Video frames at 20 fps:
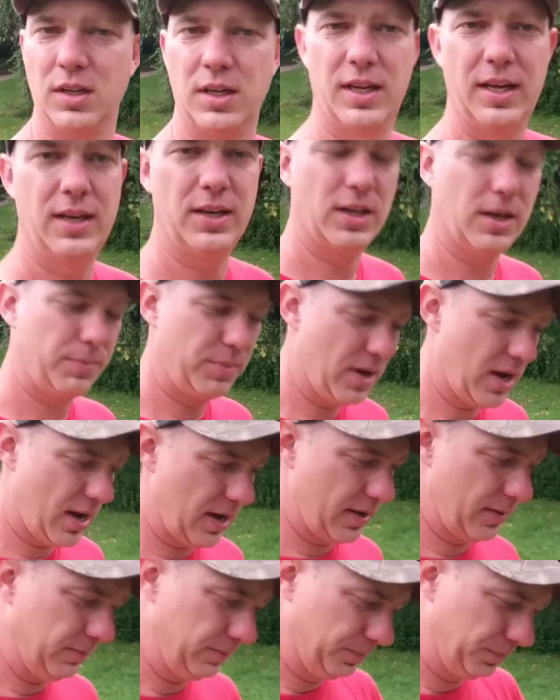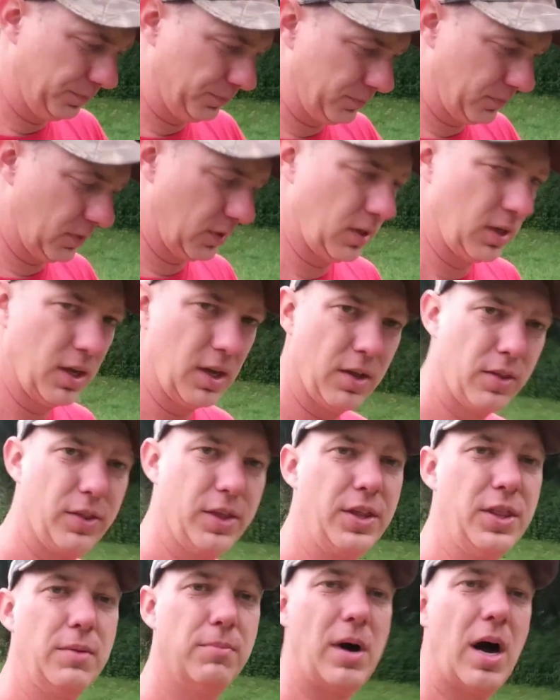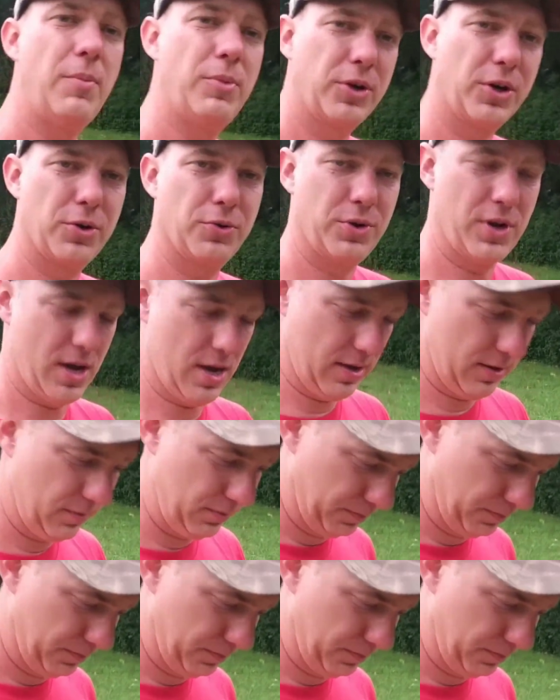ended up dying. Then the mama goat died.